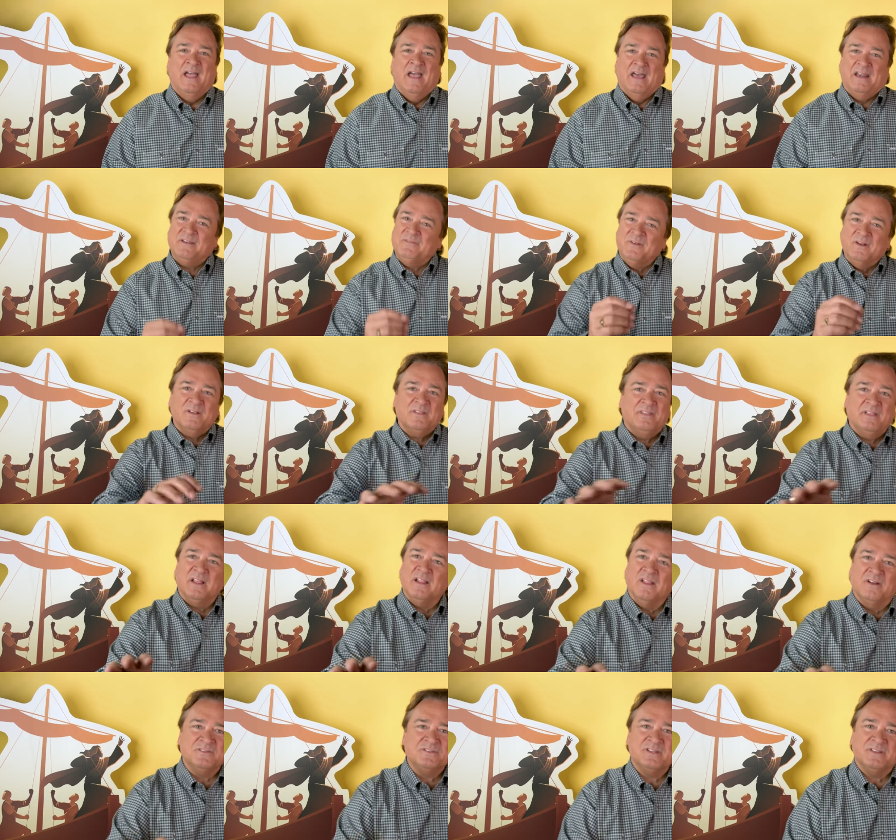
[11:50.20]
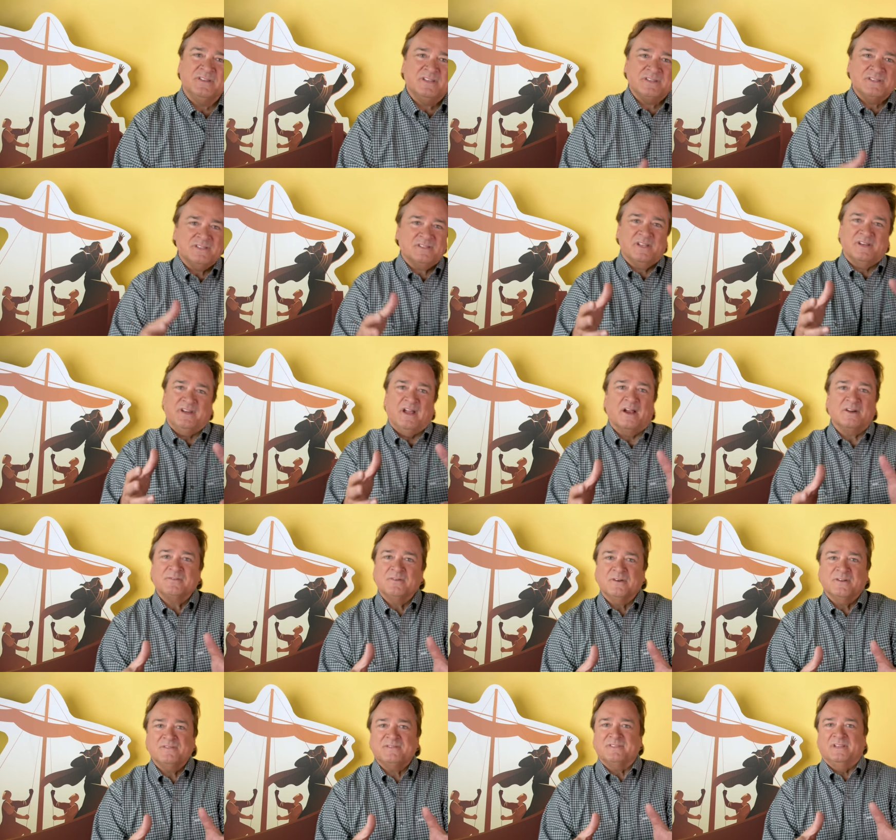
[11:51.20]
And if you're a theologian, this is the
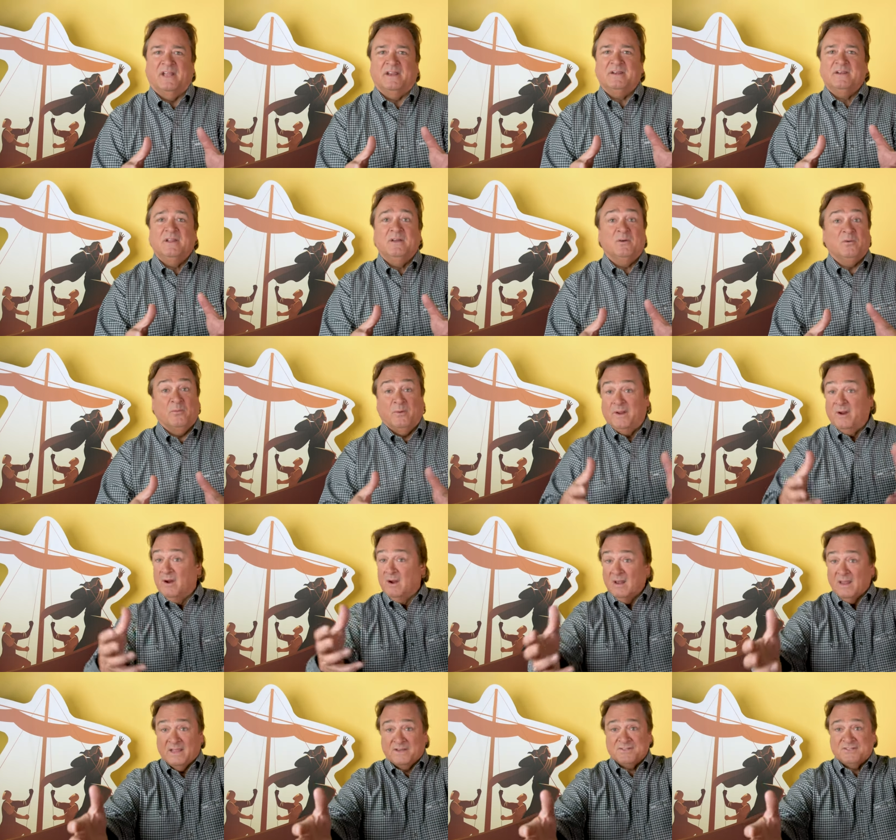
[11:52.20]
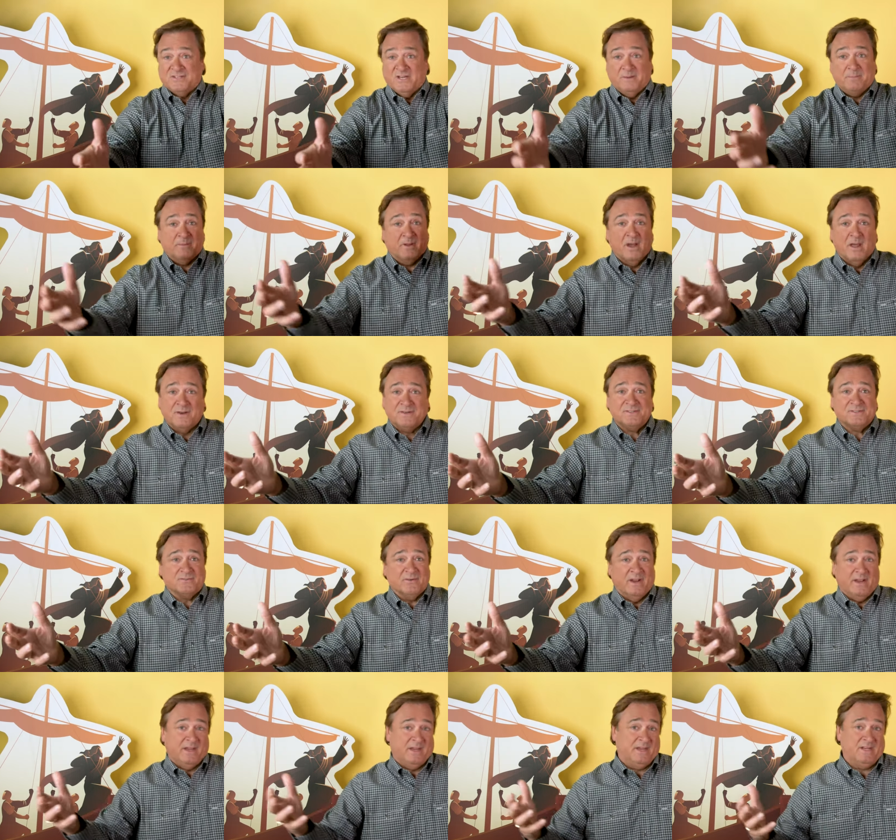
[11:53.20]
doctrine of sin. We are like sheep gone
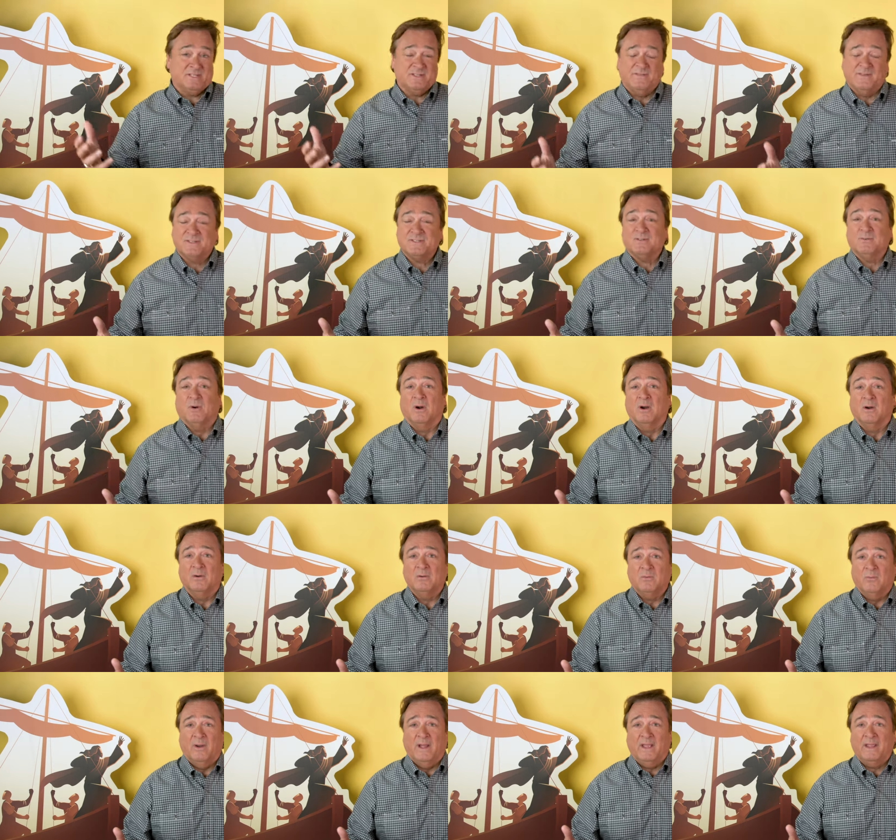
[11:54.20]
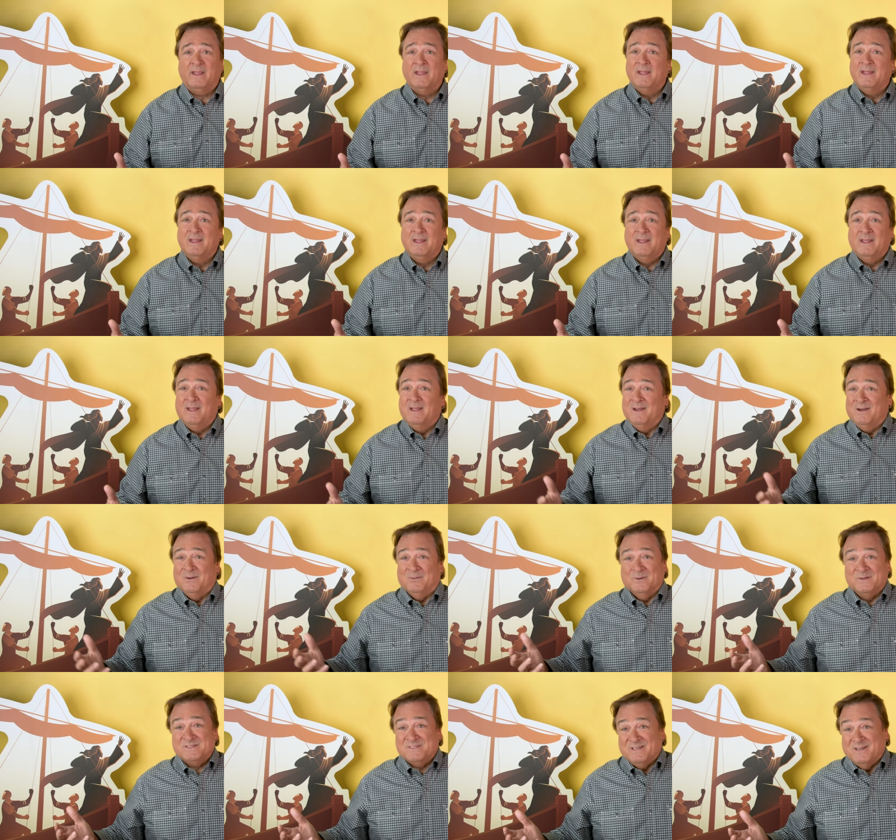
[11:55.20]
astray, each of us to our own way.
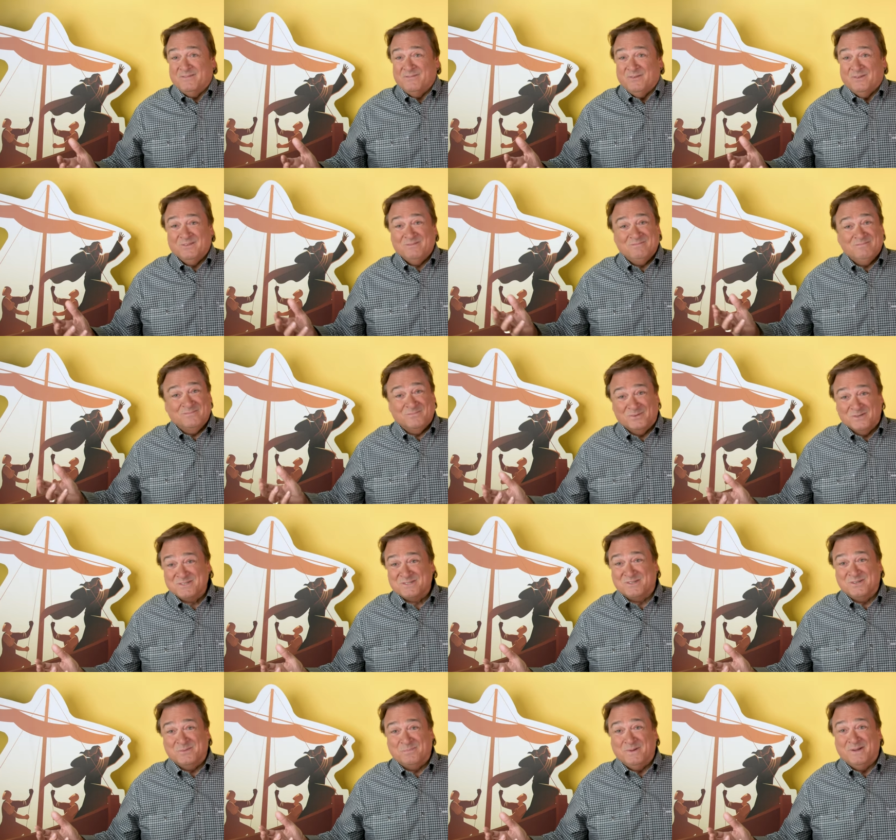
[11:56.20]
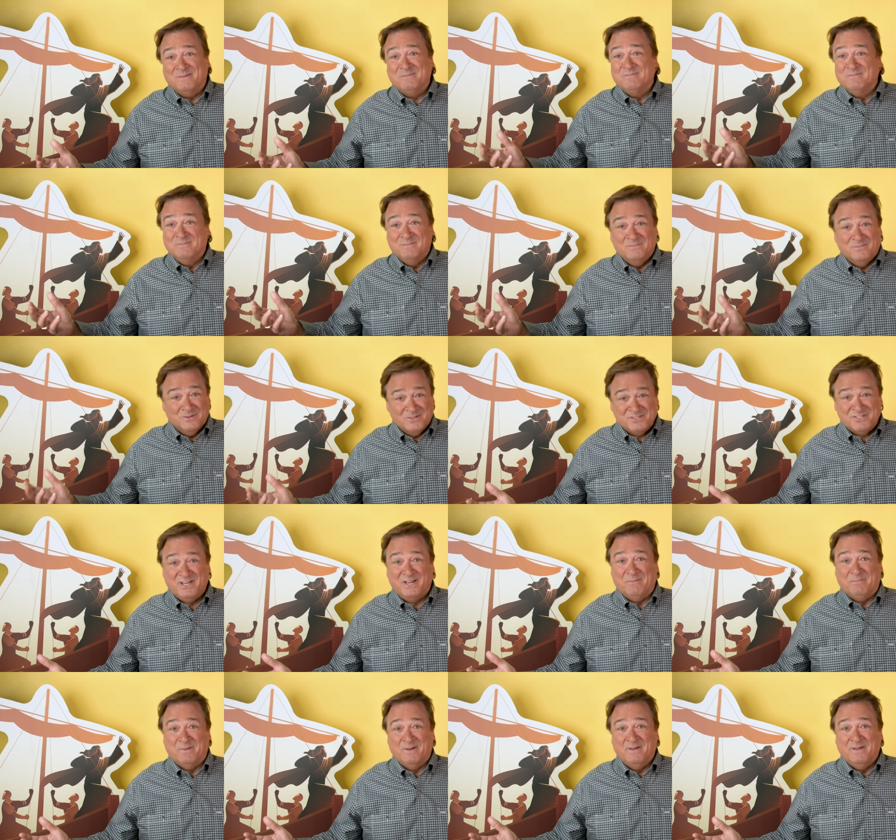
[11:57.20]
We're sinful. We're stupid. We're
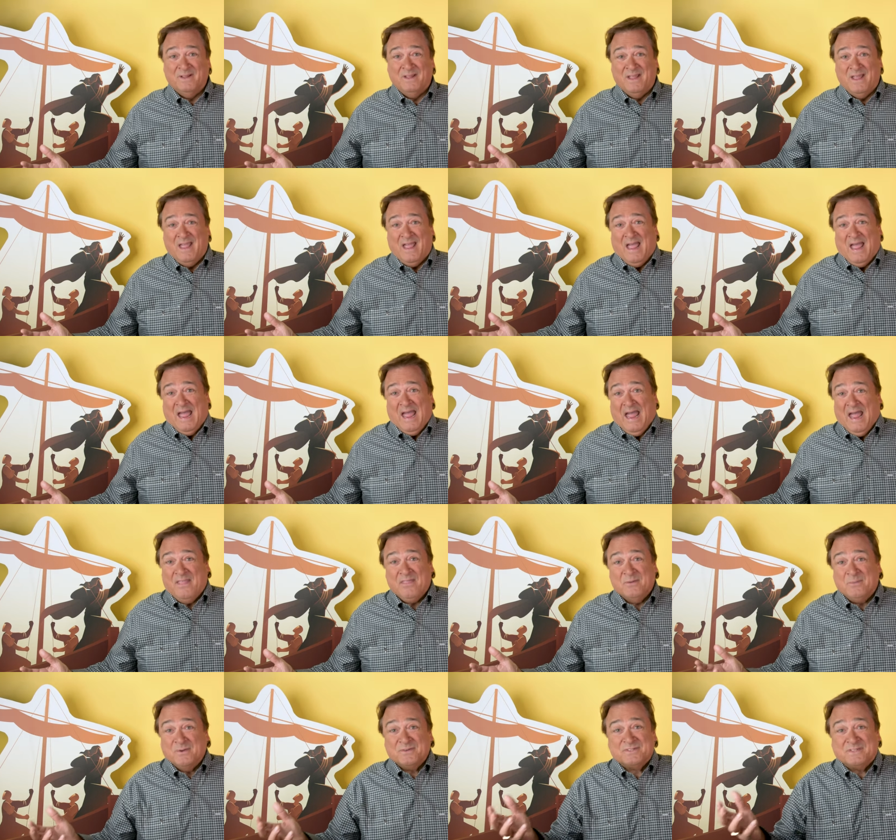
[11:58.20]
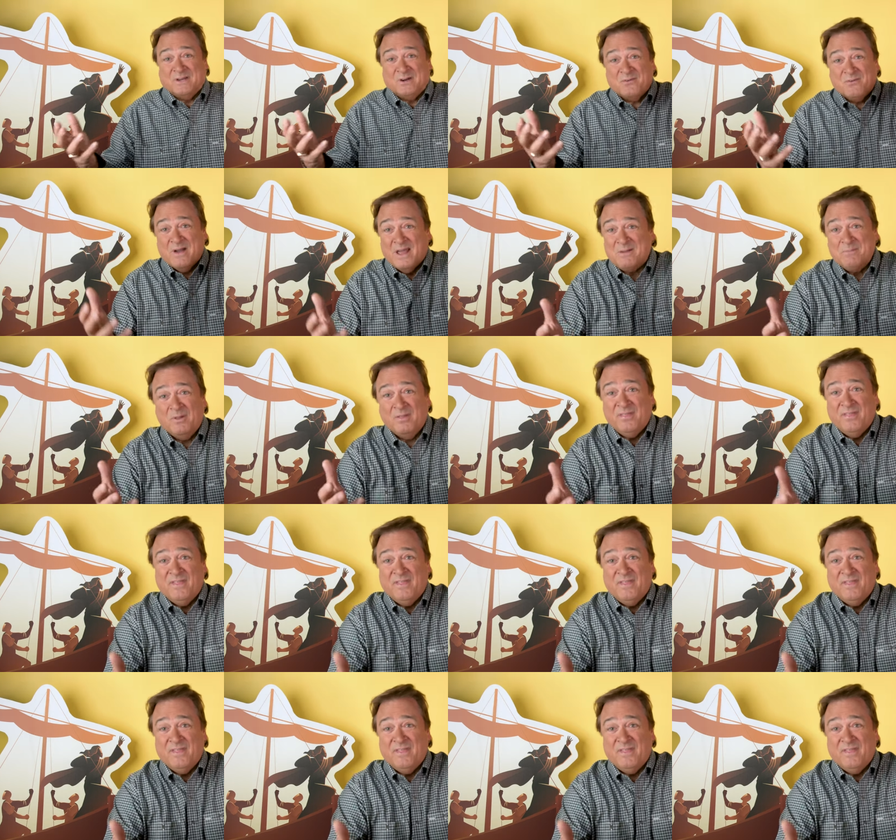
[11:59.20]
sheep. And the most incredible